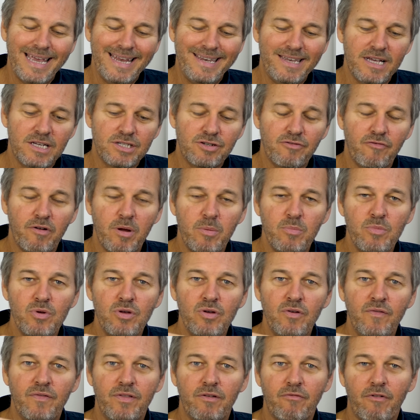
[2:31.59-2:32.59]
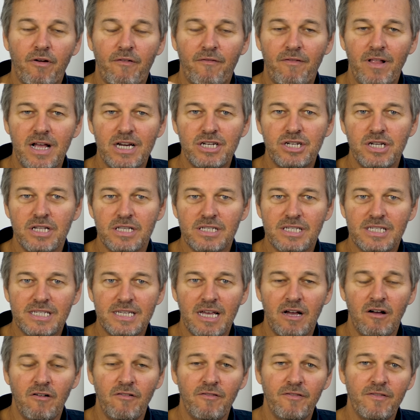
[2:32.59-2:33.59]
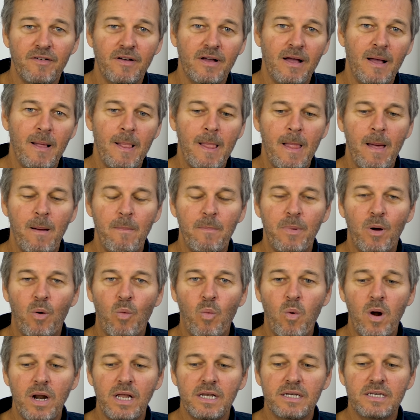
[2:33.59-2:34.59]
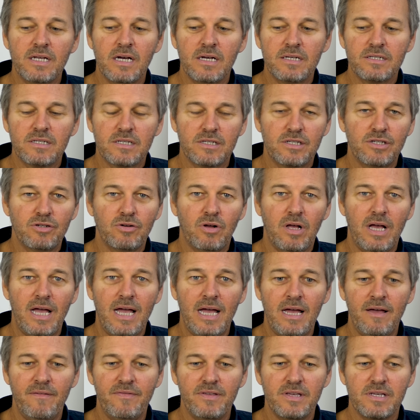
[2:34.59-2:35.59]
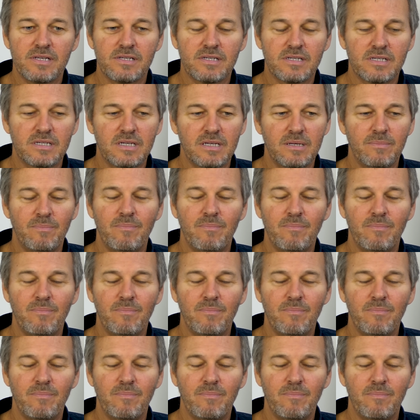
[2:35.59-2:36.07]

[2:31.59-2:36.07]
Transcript: It doesn't remove the reflection itself, but what it does is you'll have this